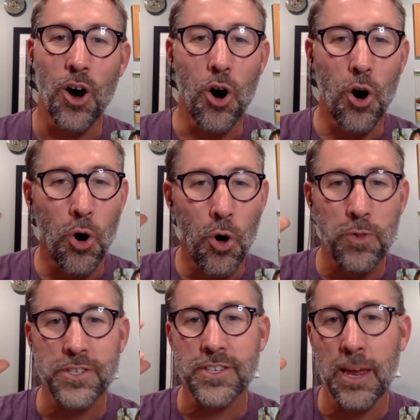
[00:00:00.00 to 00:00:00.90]
all
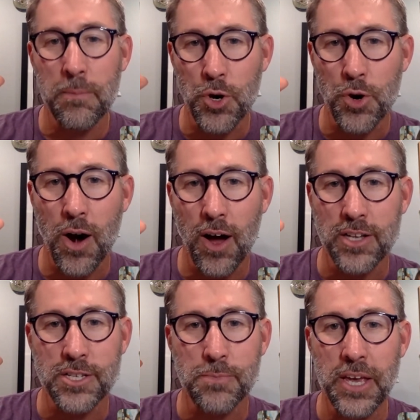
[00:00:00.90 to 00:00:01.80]
the same
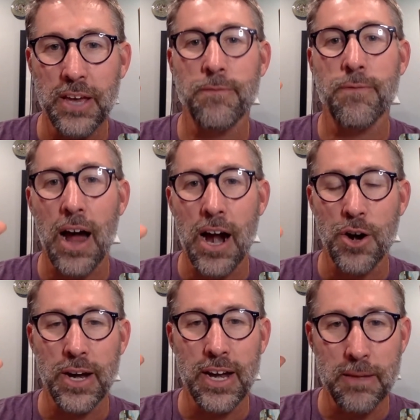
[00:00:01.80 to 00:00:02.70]
neurons begin
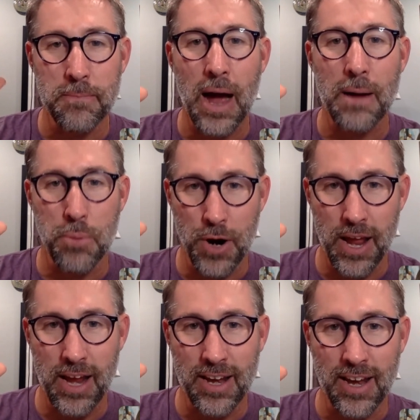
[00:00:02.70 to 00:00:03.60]
firing in my
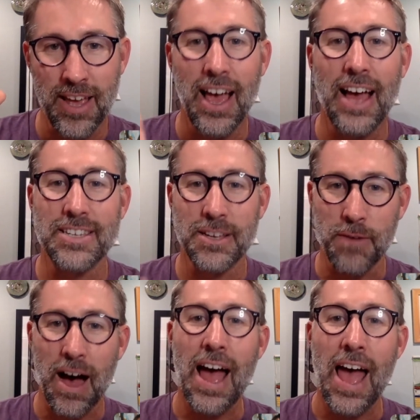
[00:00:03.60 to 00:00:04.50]
brain as if
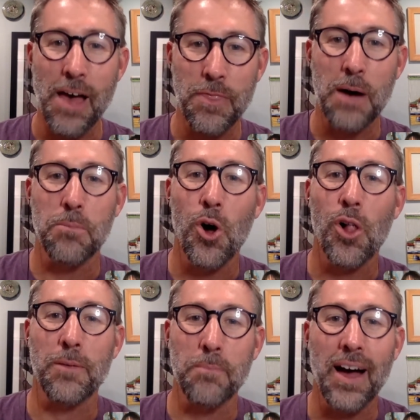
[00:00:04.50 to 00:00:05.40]
I had that
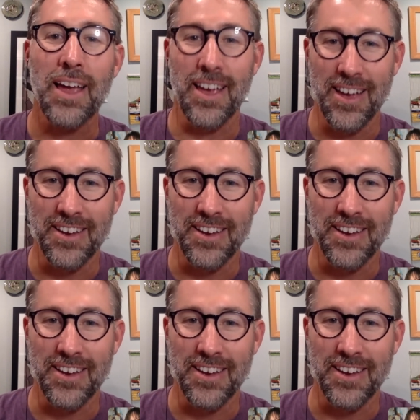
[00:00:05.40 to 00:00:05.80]
ball in my hand.